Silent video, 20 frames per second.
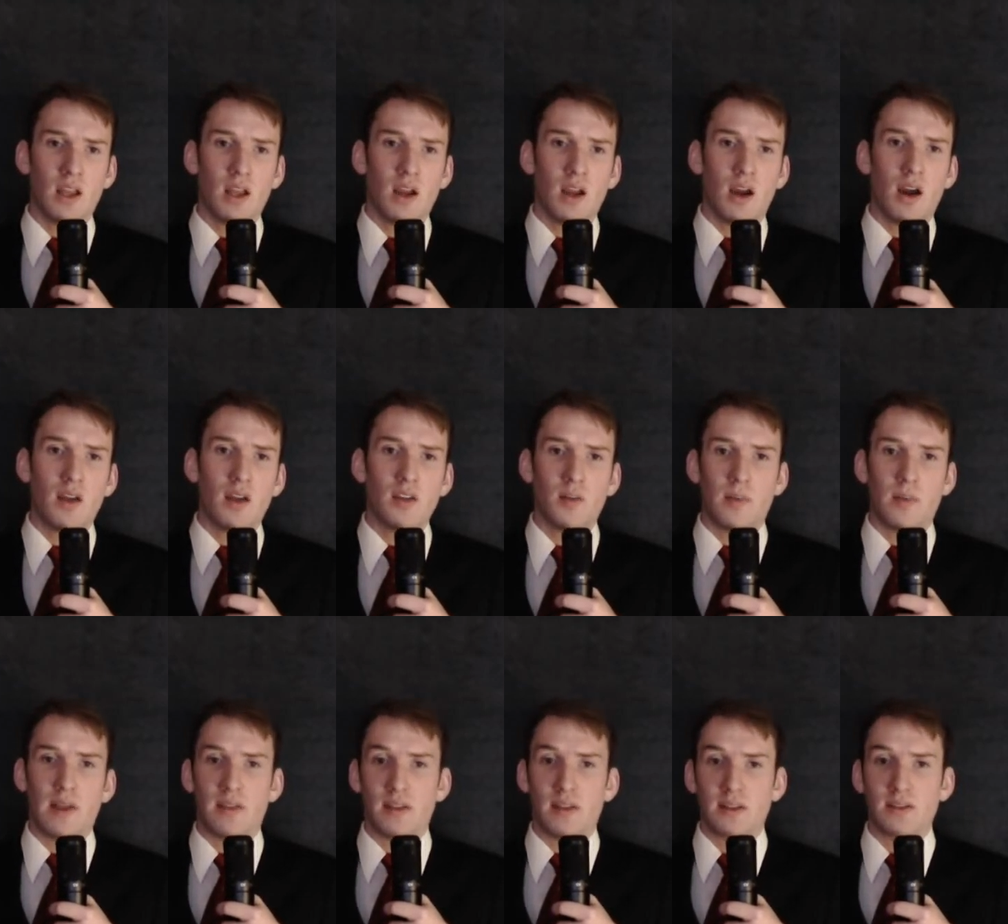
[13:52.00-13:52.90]
other
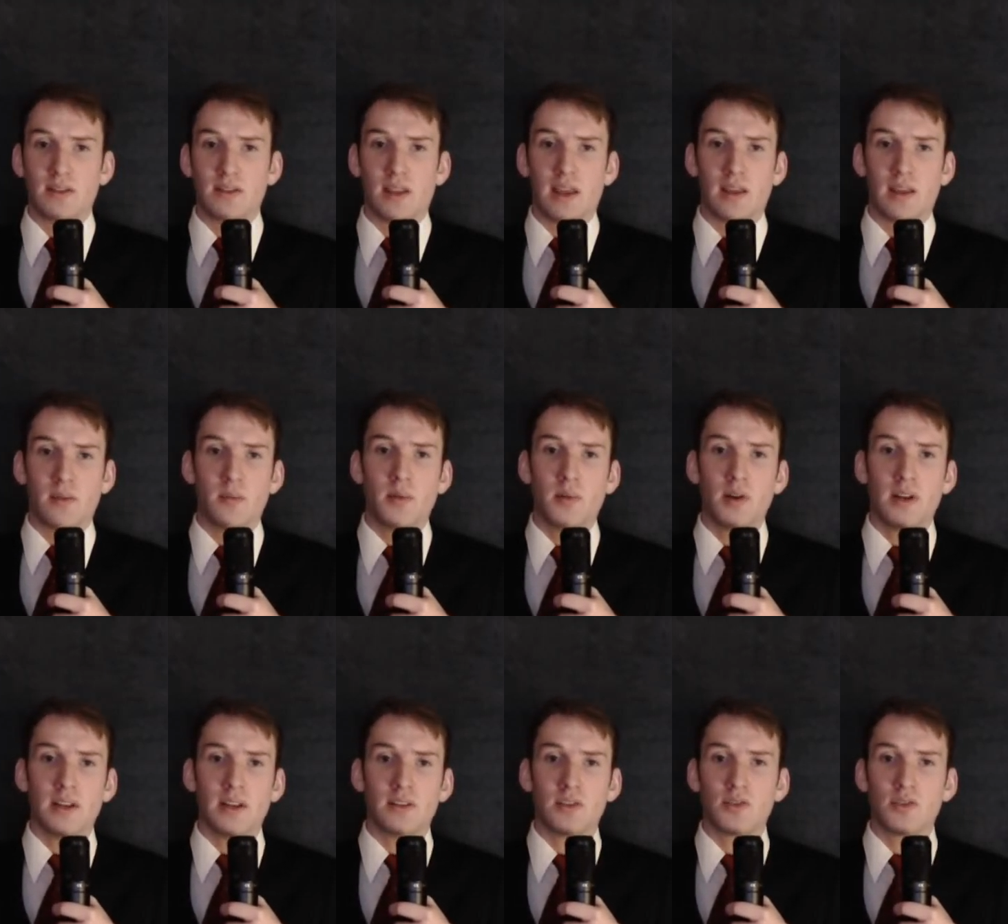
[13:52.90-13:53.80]
methods like
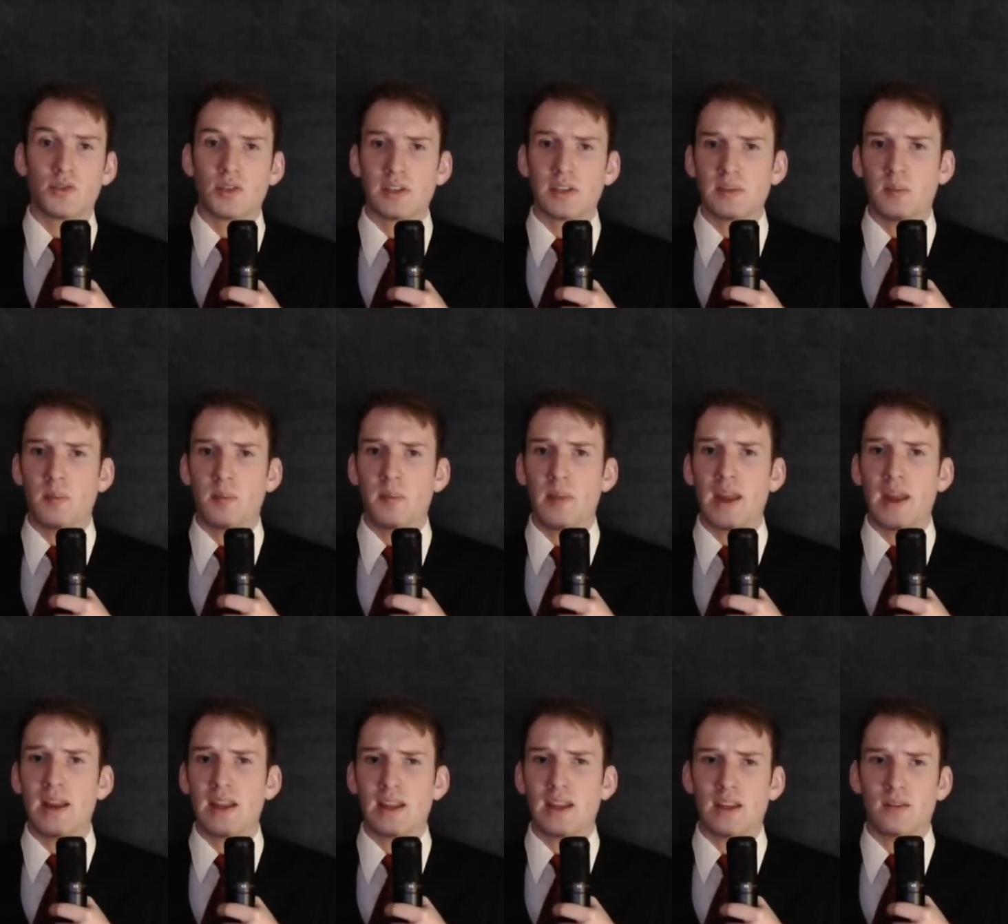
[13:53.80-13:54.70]
putting strict
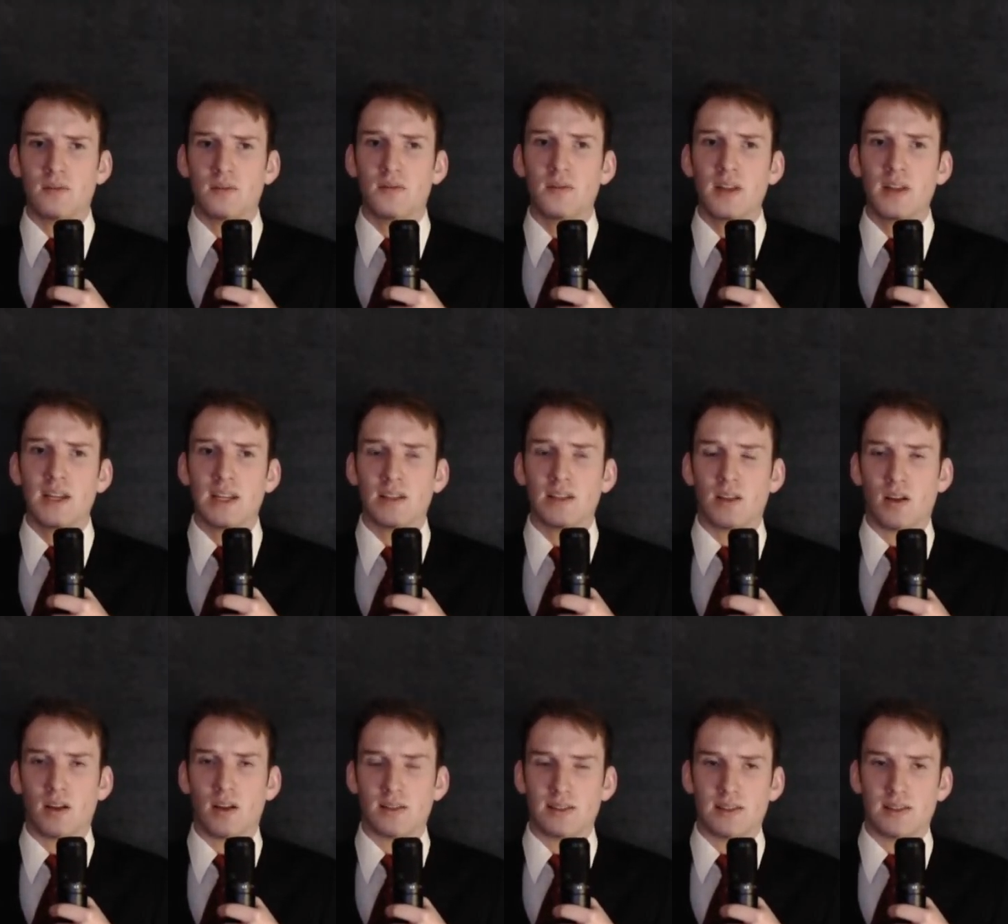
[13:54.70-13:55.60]
baiting and feeding
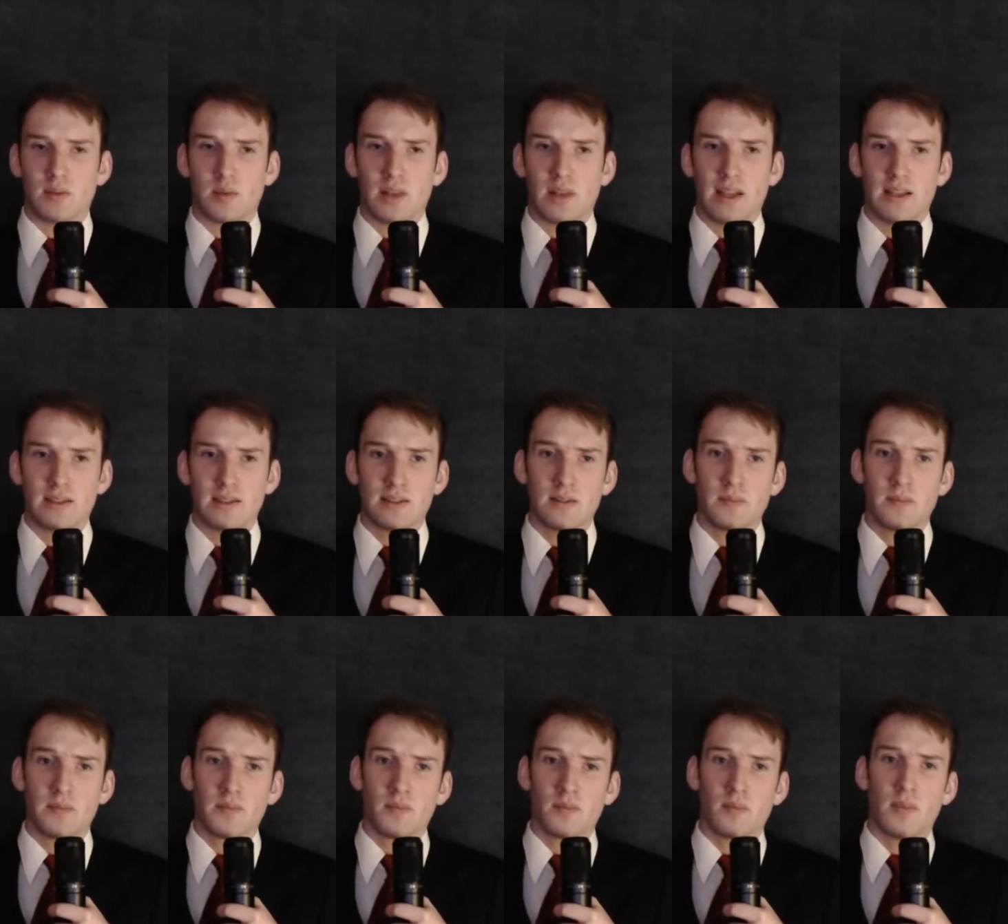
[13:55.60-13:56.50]
laws into place.
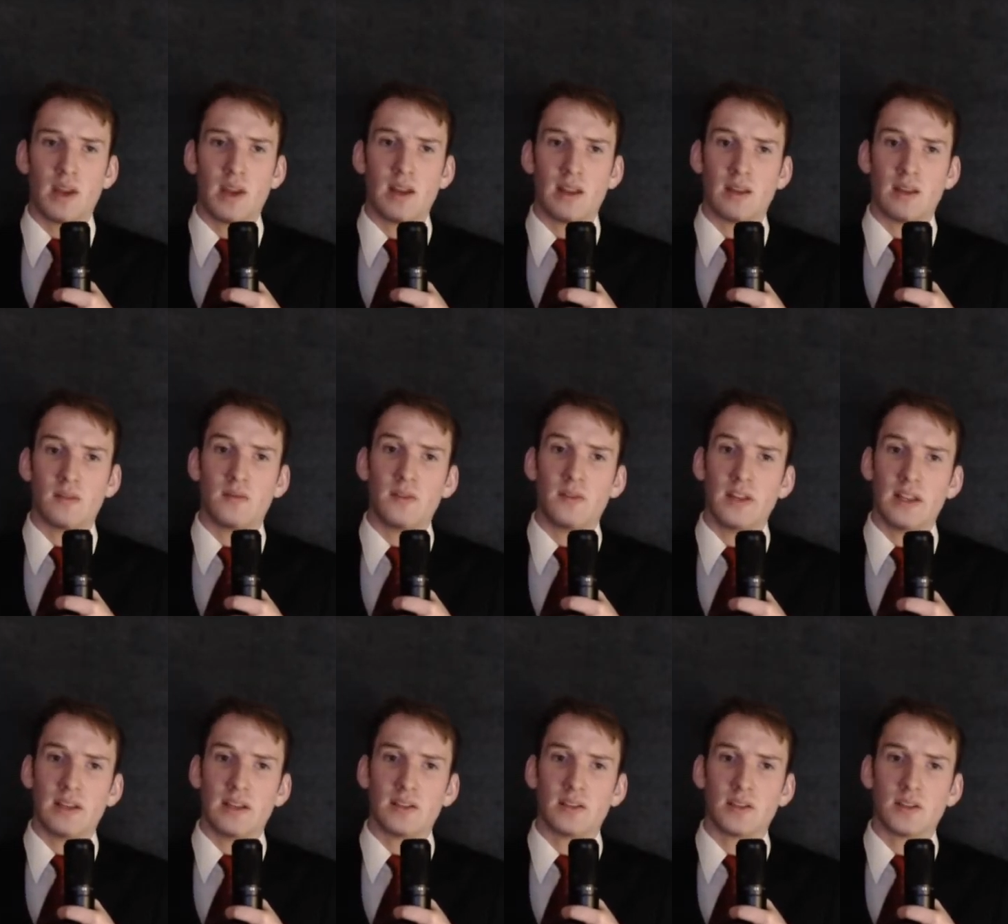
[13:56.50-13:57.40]
Baiting and
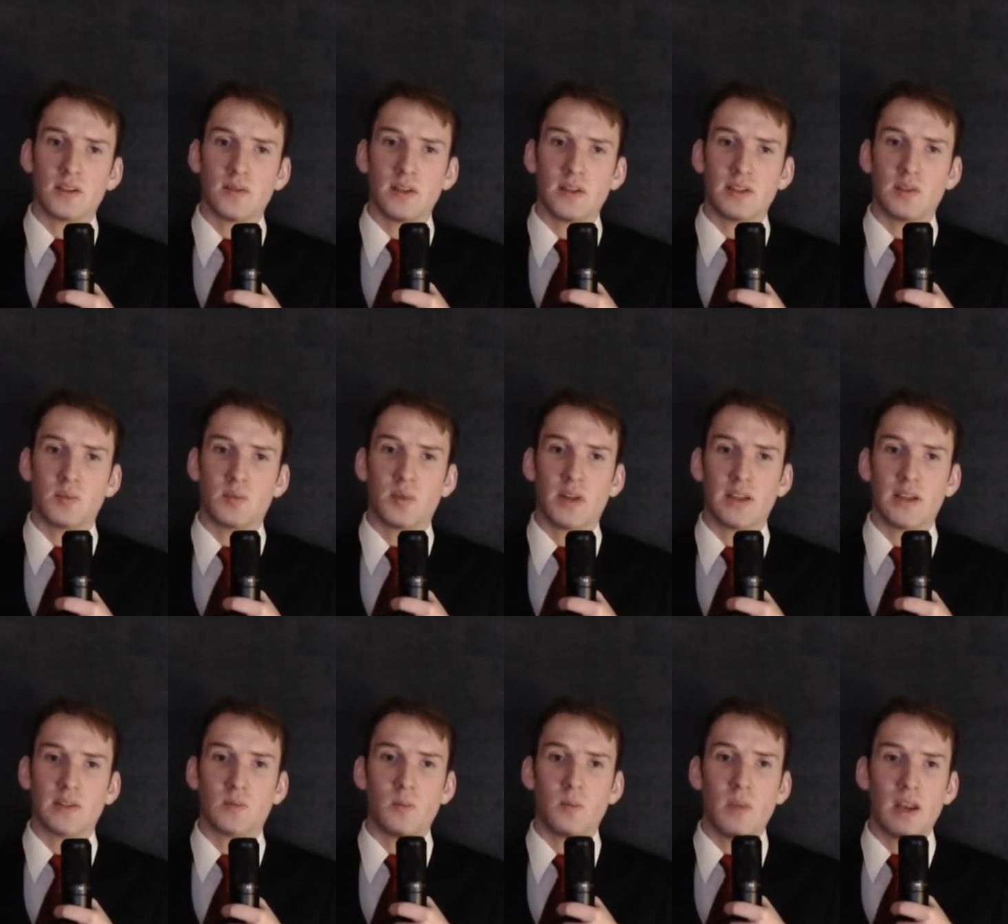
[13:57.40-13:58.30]
feeding cervids
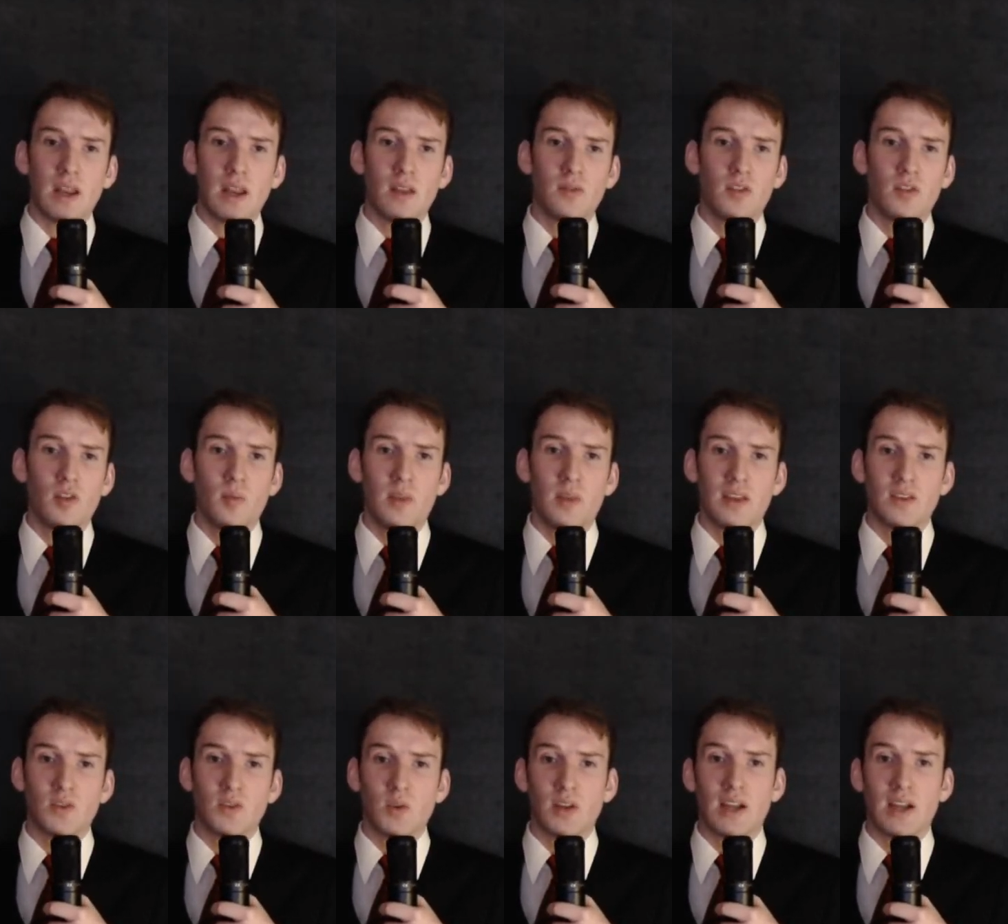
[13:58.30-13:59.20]
brings many of them
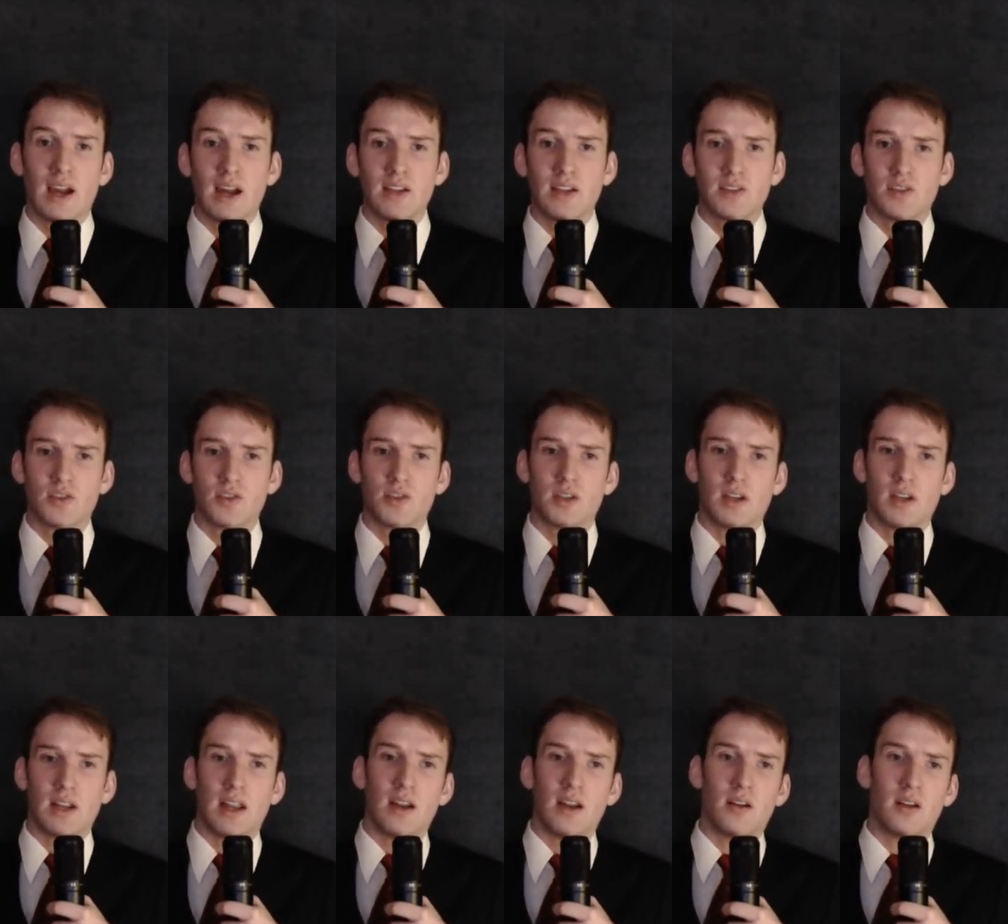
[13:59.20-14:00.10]
into a
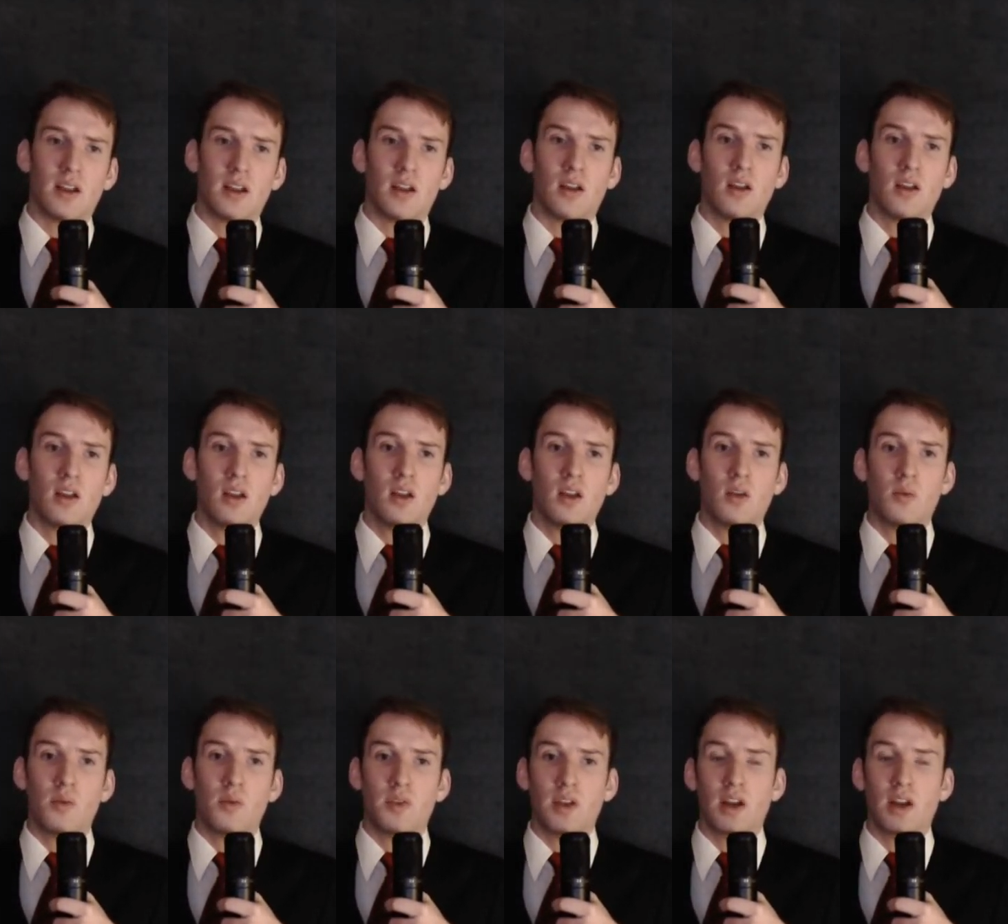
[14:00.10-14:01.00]
concentrated area where they are